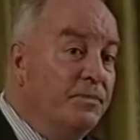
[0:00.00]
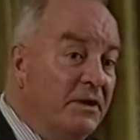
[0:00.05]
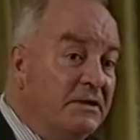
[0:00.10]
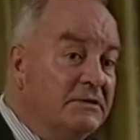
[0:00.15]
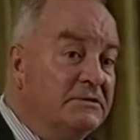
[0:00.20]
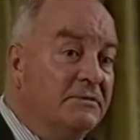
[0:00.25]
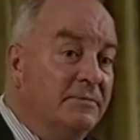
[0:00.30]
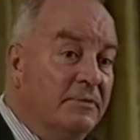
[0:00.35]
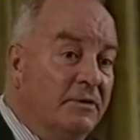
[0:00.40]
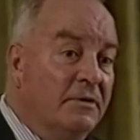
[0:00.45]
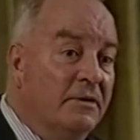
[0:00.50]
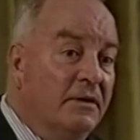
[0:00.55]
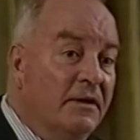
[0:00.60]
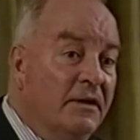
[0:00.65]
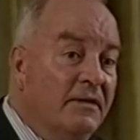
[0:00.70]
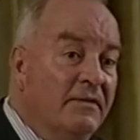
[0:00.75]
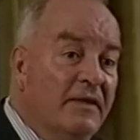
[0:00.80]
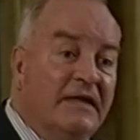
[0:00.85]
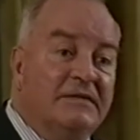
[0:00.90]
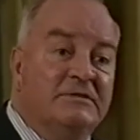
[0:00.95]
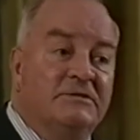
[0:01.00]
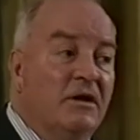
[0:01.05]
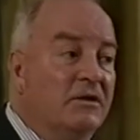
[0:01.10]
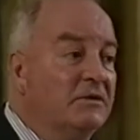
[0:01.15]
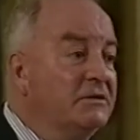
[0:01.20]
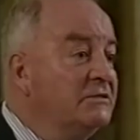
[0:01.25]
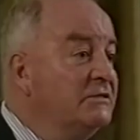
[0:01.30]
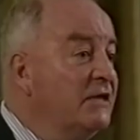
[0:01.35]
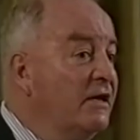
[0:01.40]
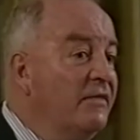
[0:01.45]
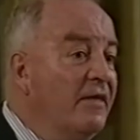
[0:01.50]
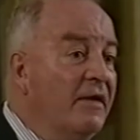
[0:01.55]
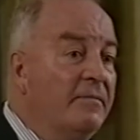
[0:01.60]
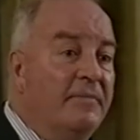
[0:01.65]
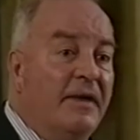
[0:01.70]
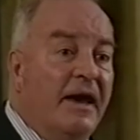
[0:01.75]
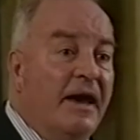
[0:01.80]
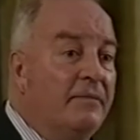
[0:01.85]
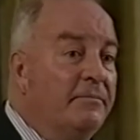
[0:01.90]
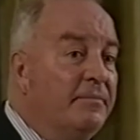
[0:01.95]
principle. That's not to say they're
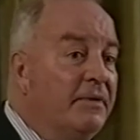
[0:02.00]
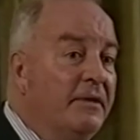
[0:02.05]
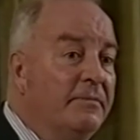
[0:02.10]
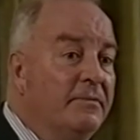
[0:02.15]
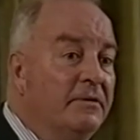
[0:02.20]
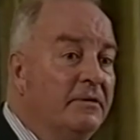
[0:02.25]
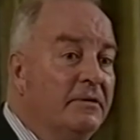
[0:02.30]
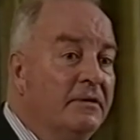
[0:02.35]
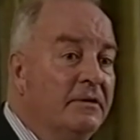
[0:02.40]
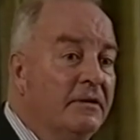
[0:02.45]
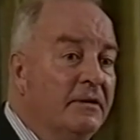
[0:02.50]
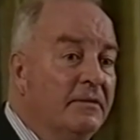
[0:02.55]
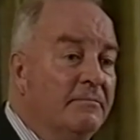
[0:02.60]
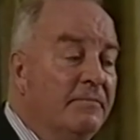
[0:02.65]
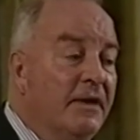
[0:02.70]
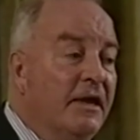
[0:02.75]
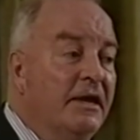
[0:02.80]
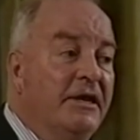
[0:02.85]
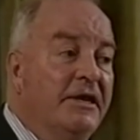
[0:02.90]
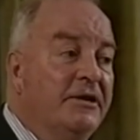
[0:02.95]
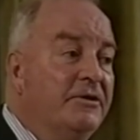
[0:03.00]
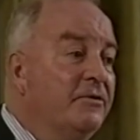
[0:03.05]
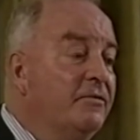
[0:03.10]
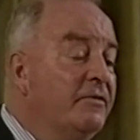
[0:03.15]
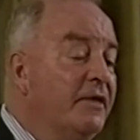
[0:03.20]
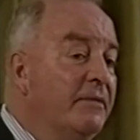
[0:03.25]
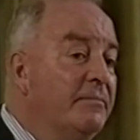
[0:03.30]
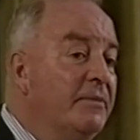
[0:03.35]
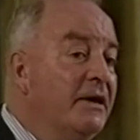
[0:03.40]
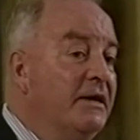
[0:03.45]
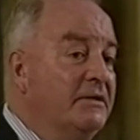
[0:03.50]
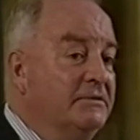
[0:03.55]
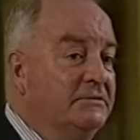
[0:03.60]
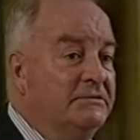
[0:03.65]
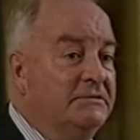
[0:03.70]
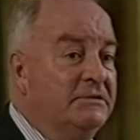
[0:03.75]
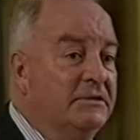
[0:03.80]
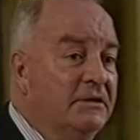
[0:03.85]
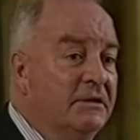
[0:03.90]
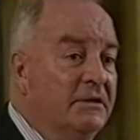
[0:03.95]
bad people. Many do their
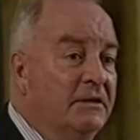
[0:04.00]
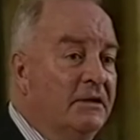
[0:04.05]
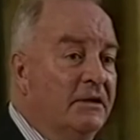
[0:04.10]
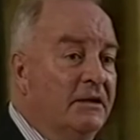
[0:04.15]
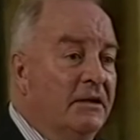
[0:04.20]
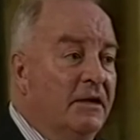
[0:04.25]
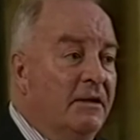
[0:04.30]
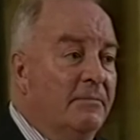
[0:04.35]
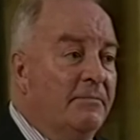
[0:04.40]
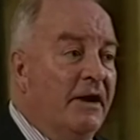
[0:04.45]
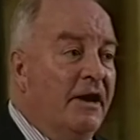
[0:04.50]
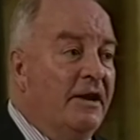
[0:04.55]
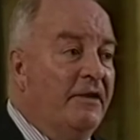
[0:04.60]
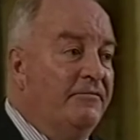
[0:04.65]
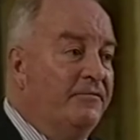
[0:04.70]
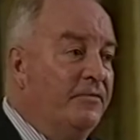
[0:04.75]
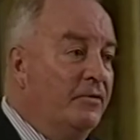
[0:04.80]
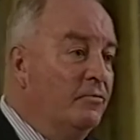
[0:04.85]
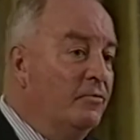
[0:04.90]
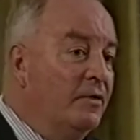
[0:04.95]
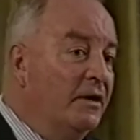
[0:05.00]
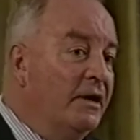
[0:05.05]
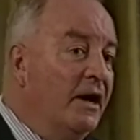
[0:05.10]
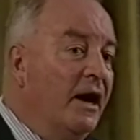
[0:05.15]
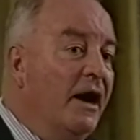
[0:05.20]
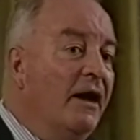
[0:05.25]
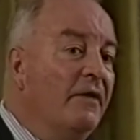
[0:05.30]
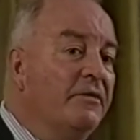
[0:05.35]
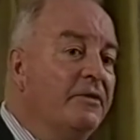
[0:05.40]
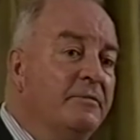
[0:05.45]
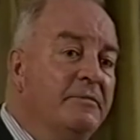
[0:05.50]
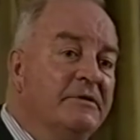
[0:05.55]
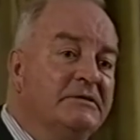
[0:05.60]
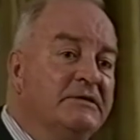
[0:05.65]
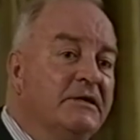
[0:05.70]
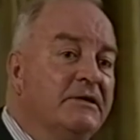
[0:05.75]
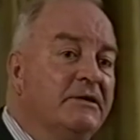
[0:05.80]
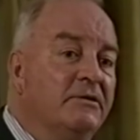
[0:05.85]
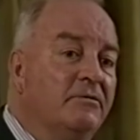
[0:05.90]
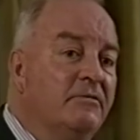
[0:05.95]
best. But if you regard them
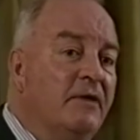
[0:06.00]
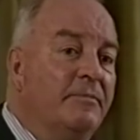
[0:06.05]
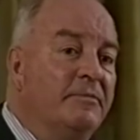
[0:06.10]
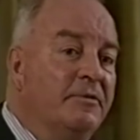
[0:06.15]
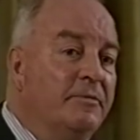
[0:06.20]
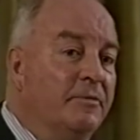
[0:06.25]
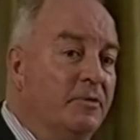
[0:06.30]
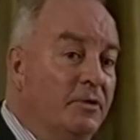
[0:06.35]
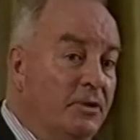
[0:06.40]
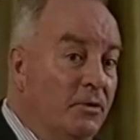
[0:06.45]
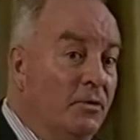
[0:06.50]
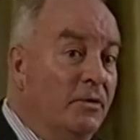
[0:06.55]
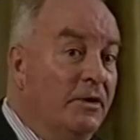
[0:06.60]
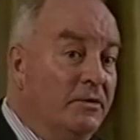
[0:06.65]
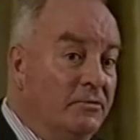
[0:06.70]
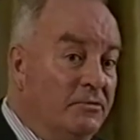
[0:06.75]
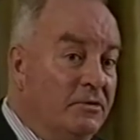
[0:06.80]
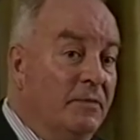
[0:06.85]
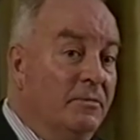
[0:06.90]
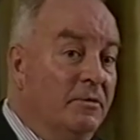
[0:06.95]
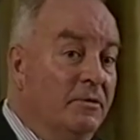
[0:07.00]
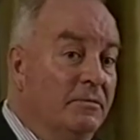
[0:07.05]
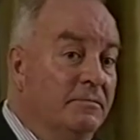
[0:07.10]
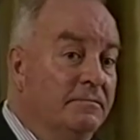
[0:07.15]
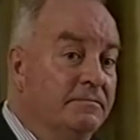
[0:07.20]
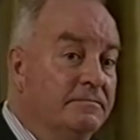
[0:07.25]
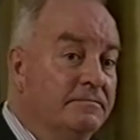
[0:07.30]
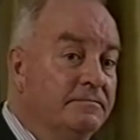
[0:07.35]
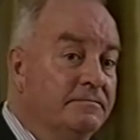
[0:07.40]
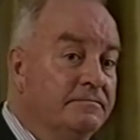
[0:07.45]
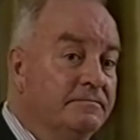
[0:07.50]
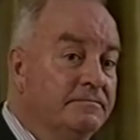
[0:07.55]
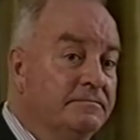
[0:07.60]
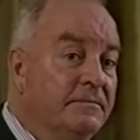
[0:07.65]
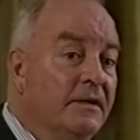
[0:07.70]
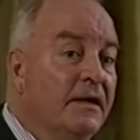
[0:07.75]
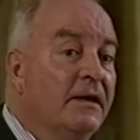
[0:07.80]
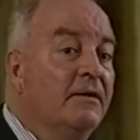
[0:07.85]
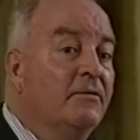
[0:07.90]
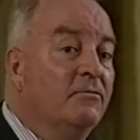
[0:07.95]
as incorruptible, you're in trouble.
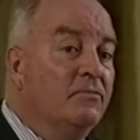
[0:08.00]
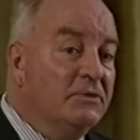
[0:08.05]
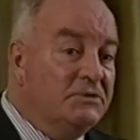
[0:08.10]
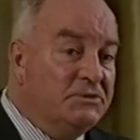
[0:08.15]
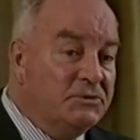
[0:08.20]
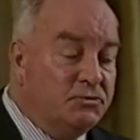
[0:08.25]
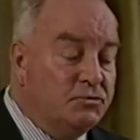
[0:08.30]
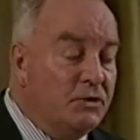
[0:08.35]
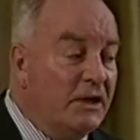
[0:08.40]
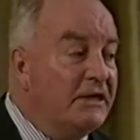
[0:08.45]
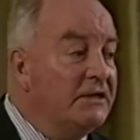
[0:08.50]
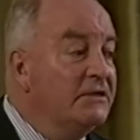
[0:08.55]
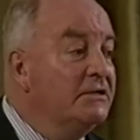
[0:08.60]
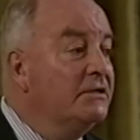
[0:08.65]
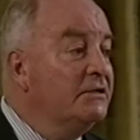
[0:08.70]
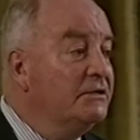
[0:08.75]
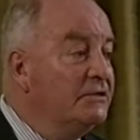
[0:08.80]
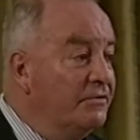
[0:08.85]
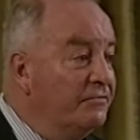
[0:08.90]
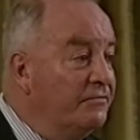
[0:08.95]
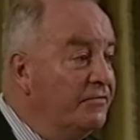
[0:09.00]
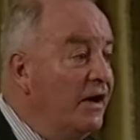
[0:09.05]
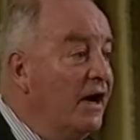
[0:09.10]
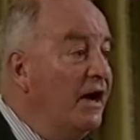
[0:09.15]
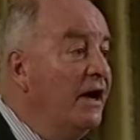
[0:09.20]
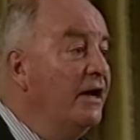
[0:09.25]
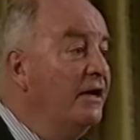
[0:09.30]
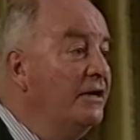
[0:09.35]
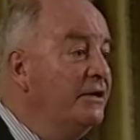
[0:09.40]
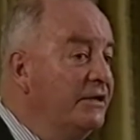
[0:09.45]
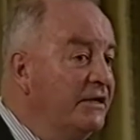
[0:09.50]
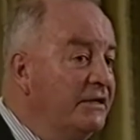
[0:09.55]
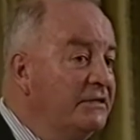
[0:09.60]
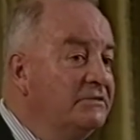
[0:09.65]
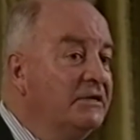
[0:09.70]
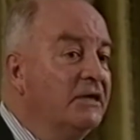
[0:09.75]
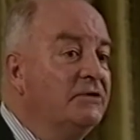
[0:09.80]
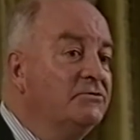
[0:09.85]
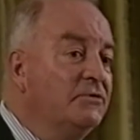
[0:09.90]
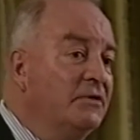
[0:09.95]
Restrict, divide,
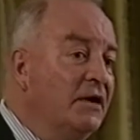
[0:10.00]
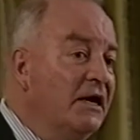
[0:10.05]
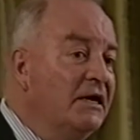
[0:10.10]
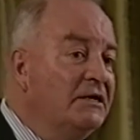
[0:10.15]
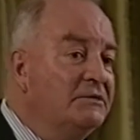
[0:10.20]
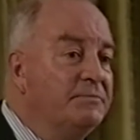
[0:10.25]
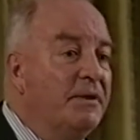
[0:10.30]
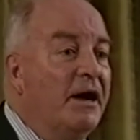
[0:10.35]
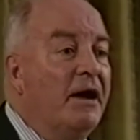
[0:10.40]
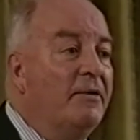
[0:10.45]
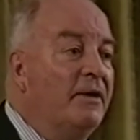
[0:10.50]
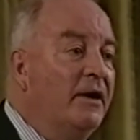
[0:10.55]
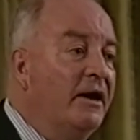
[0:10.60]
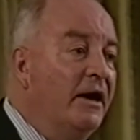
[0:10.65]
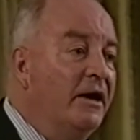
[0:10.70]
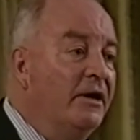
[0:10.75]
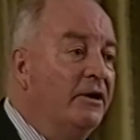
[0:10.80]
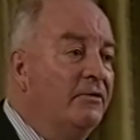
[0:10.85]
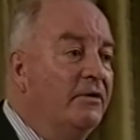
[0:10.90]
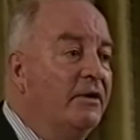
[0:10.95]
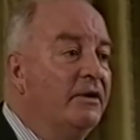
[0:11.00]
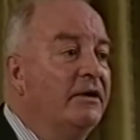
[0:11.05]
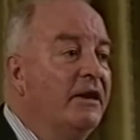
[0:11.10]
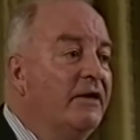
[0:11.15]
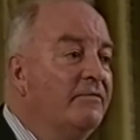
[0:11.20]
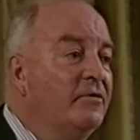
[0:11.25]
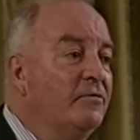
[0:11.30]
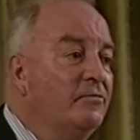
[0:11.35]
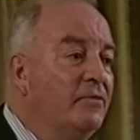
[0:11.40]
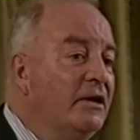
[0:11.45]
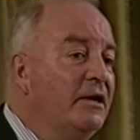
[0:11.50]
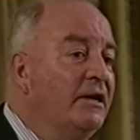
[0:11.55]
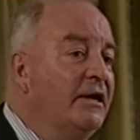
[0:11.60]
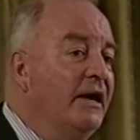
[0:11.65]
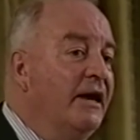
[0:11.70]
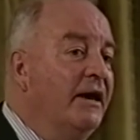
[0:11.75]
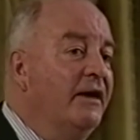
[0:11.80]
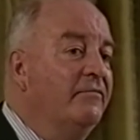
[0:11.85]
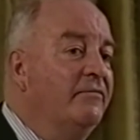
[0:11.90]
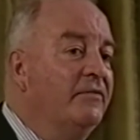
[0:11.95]
decentralize power, and you can never really
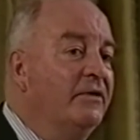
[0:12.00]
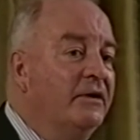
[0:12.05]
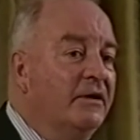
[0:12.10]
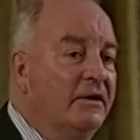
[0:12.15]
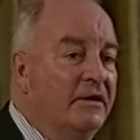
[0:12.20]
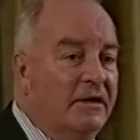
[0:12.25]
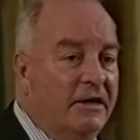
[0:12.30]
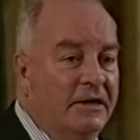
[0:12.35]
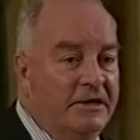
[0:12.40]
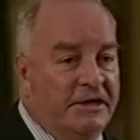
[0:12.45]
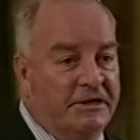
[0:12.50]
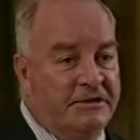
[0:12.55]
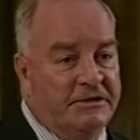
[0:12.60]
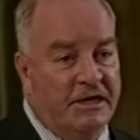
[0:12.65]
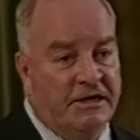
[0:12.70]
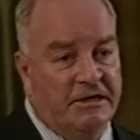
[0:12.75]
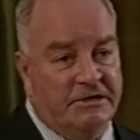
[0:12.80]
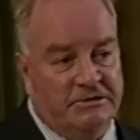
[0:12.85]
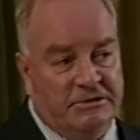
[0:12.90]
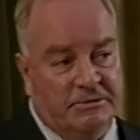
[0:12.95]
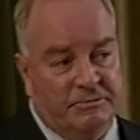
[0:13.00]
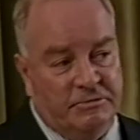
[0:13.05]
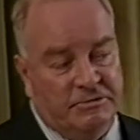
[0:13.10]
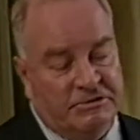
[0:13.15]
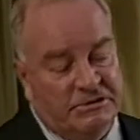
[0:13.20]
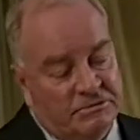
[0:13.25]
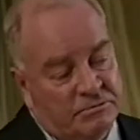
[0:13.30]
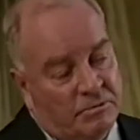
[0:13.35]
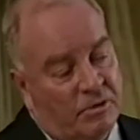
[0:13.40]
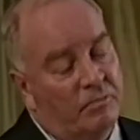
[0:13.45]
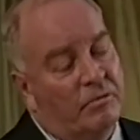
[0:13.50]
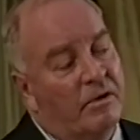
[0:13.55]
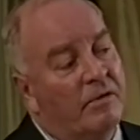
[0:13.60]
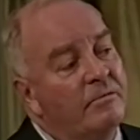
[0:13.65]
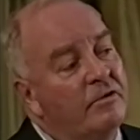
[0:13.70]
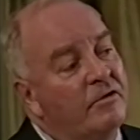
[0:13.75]
have a dictatorship, which is what we're